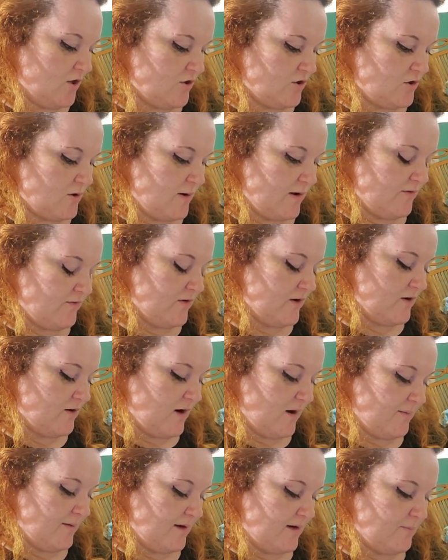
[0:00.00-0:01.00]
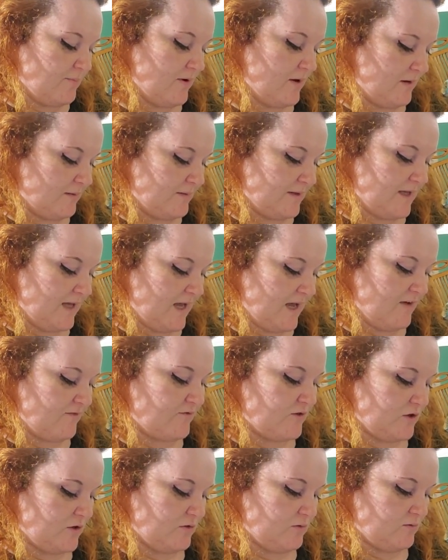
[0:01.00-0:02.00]
So I figure I'm going to probably
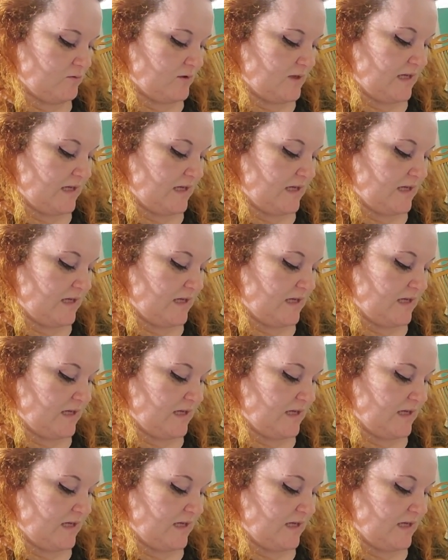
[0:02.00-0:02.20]
have to